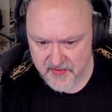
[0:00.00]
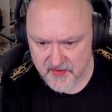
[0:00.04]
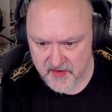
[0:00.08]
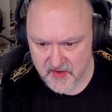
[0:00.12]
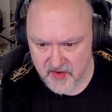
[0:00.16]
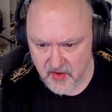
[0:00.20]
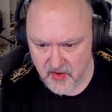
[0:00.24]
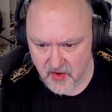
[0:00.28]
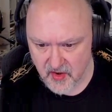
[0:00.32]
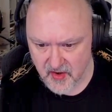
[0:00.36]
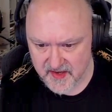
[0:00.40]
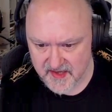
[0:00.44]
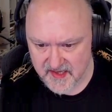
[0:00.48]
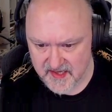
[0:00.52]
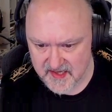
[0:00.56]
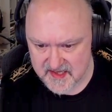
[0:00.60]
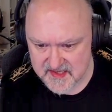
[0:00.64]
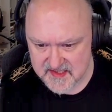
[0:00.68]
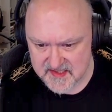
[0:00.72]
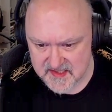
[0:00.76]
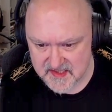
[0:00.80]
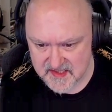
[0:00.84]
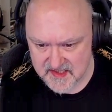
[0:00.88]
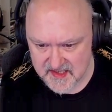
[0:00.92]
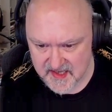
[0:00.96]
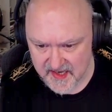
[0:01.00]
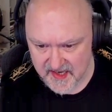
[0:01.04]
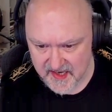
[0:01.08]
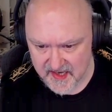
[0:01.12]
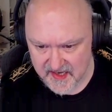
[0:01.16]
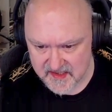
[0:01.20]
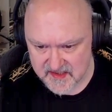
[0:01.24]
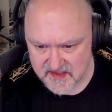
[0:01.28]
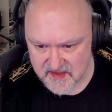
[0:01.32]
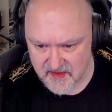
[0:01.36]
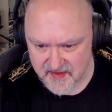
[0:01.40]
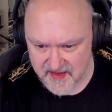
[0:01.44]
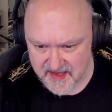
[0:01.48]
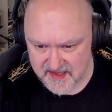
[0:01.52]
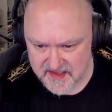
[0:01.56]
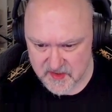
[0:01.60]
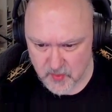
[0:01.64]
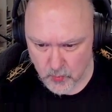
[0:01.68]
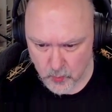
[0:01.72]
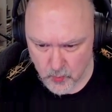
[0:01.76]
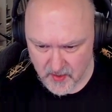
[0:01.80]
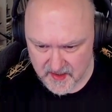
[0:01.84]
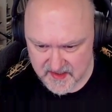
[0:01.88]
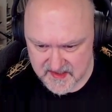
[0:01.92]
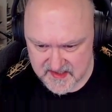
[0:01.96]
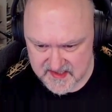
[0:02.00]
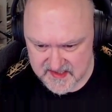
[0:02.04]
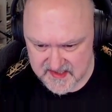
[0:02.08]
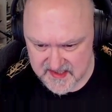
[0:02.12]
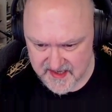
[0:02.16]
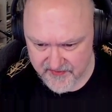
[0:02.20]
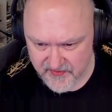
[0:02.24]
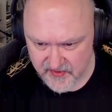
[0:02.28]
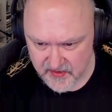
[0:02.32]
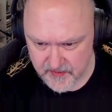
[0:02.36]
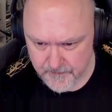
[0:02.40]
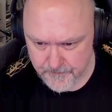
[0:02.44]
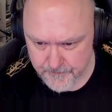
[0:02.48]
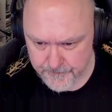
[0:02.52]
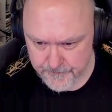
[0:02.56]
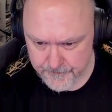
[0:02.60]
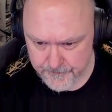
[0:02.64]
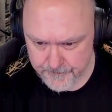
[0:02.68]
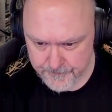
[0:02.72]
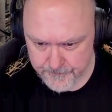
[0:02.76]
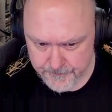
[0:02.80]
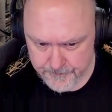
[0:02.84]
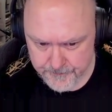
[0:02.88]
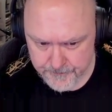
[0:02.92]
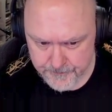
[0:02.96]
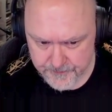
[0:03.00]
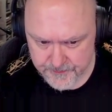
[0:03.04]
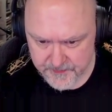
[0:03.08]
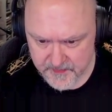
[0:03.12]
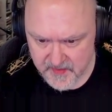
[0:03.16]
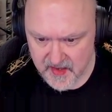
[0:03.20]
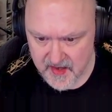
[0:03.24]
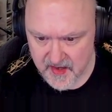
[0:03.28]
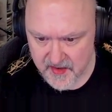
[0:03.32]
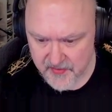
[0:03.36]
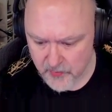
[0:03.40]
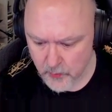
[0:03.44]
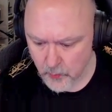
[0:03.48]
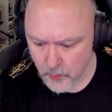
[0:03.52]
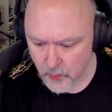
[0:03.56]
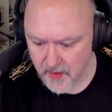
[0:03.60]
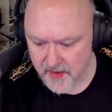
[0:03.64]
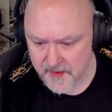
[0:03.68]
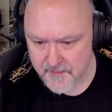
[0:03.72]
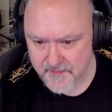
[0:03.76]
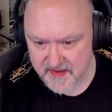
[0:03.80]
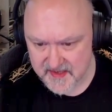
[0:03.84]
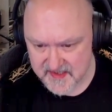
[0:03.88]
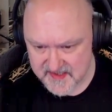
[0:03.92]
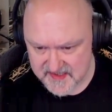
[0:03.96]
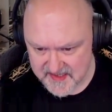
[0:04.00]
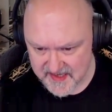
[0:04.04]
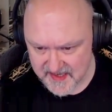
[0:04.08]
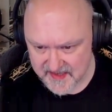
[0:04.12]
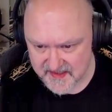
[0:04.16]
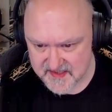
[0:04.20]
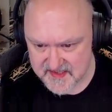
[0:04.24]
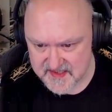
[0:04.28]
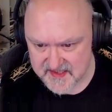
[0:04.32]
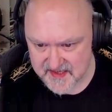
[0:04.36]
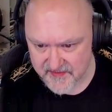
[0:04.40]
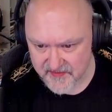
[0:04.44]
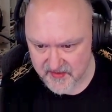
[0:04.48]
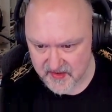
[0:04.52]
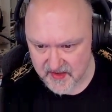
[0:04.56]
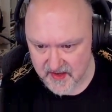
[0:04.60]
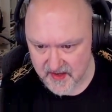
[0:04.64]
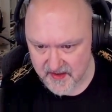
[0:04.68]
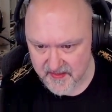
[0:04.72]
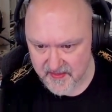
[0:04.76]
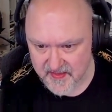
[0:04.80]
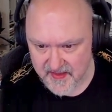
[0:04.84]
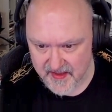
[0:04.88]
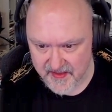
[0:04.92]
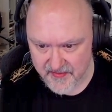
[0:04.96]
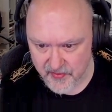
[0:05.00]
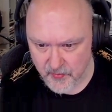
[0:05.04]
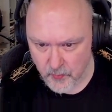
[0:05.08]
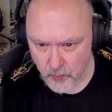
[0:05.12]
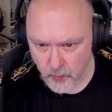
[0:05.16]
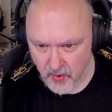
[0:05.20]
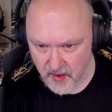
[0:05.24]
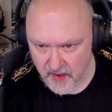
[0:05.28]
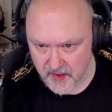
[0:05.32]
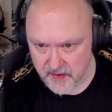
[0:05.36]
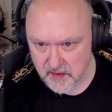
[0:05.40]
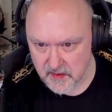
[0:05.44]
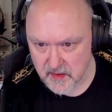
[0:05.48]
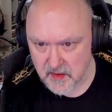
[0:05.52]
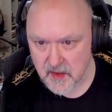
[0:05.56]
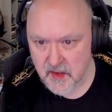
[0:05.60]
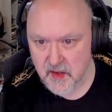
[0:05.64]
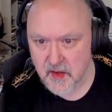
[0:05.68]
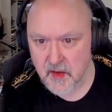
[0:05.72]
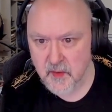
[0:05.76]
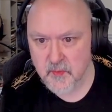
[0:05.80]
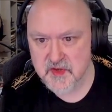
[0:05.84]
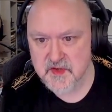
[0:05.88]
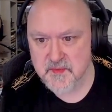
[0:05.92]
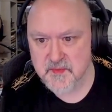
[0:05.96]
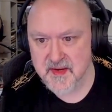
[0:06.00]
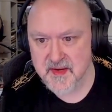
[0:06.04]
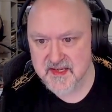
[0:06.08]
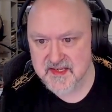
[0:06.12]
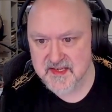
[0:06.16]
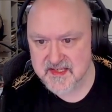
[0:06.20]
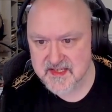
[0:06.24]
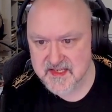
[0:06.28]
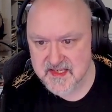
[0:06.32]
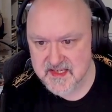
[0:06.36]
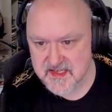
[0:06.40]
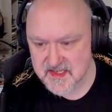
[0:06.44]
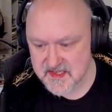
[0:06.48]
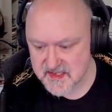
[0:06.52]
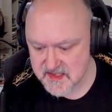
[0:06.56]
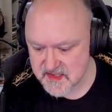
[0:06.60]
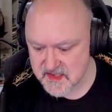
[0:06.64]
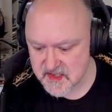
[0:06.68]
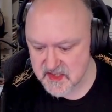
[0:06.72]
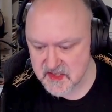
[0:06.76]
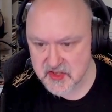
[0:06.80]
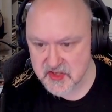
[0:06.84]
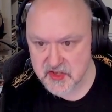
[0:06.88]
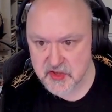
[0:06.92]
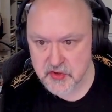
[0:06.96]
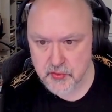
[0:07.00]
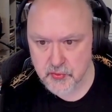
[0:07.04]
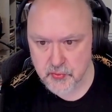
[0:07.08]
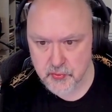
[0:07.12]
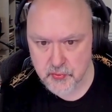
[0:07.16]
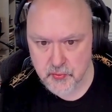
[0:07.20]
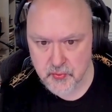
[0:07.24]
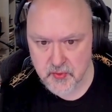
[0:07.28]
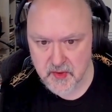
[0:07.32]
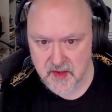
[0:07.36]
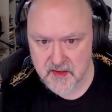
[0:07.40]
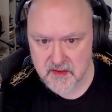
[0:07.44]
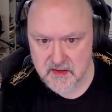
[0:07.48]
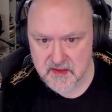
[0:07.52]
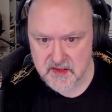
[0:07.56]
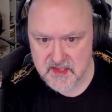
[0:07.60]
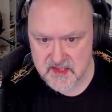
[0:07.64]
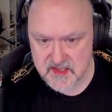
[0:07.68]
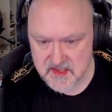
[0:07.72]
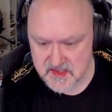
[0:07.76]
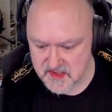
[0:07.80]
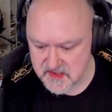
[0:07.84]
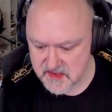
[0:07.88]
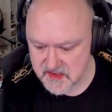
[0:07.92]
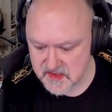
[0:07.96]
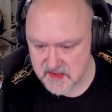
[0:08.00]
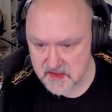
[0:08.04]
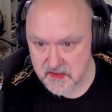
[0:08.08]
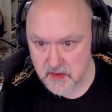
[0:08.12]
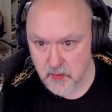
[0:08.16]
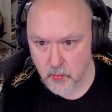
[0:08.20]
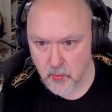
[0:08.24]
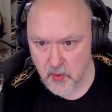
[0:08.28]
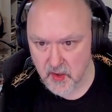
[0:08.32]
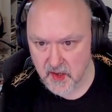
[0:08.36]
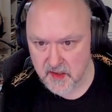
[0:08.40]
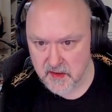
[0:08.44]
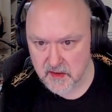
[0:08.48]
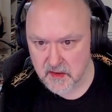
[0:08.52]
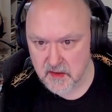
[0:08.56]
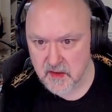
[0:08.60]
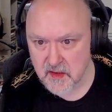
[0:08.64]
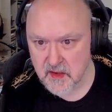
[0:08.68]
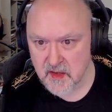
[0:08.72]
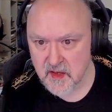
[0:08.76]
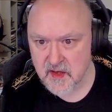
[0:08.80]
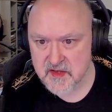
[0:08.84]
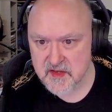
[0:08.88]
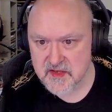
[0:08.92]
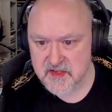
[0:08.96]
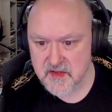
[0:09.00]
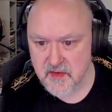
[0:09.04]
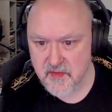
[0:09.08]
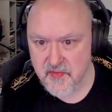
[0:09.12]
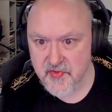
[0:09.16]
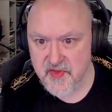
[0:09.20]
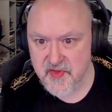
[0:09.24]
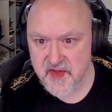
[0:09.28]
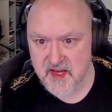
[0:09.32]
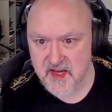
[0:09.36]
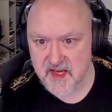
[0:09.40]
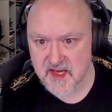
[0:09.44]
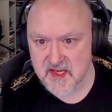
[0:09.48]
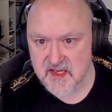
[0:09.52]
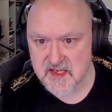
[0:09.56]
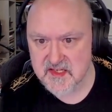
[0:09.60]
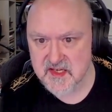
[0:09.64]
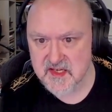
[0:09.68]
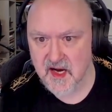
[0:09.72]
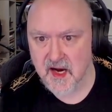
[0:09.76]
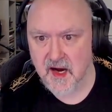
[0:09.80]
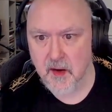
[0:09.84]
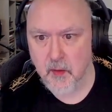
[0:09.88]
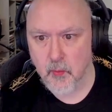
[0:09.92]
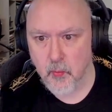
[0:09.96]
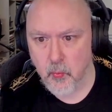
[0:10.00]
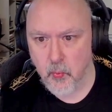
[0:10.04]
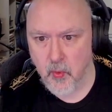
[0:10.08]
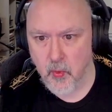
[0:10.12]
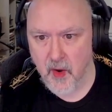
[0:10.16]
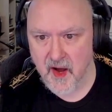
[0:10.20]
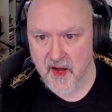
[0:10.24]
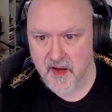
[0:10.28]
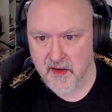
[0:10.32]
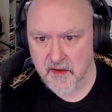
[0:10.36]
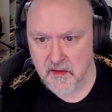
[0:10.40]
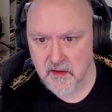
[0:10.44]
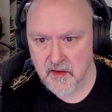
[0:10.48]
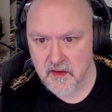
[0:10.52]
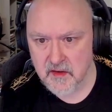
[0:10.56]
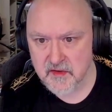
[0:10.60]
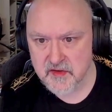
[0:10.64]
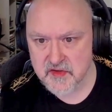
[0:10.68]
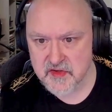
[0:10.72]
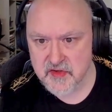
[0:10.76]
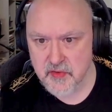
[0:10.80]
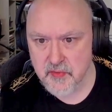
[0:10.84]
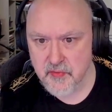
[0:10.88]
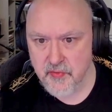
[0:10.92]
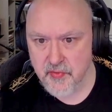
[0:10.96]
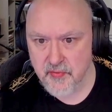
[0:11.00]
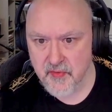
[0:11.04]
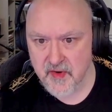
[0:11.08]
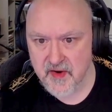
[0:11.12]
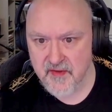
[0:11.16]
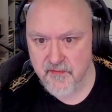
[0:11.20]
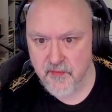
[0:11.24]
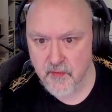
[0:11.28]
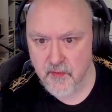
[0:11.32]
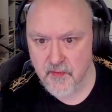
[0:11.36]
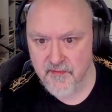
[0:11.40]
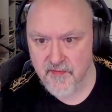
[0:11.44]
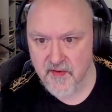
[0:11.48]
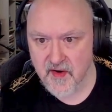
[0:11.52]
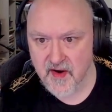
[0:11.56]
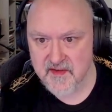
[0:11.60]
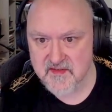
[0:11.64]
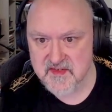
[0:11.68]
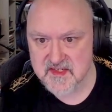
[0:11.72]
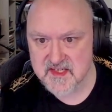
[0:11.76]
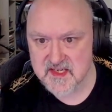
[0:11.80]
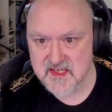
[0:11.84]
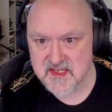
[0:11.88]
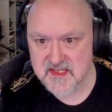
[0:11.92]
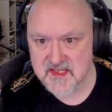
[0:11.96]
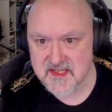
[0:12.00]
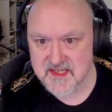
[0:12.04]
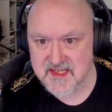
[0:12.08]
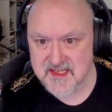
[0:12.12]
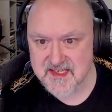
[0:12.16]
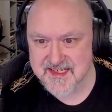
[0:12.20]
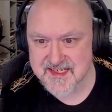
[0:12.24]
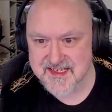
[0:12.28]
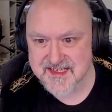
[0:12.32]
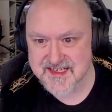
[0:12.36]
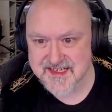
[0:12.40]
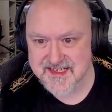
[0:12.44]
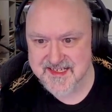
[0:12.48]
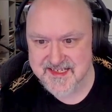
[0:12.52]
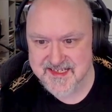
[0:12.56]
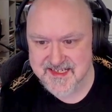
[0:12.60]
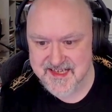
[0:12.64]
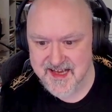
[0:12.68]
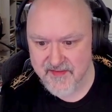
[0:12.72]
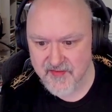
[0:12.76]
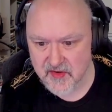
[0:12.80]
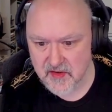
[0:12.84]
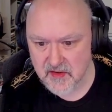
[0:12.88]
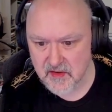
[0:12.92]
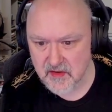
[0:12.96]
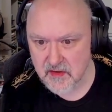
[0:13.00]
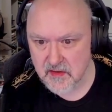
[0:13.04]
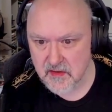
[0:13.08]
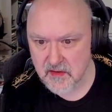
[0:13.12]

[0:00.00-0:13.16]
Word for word: the 9 isn't there. So that's a 1, 7. And the 1 makes that the 7 and that the 1, which means this is the 2 and this is the 1. So these are 1, 2, 3, 4, 5, 6. This is a 7.